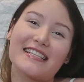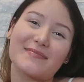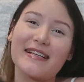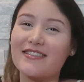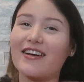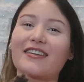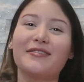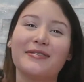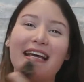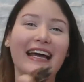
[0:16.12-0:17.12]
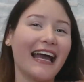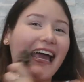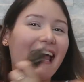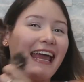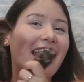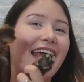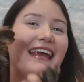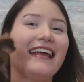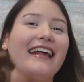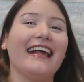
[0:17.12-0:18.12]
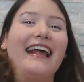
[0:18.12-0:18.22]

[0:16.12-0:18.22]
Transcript: This is my dog Luna. Hi!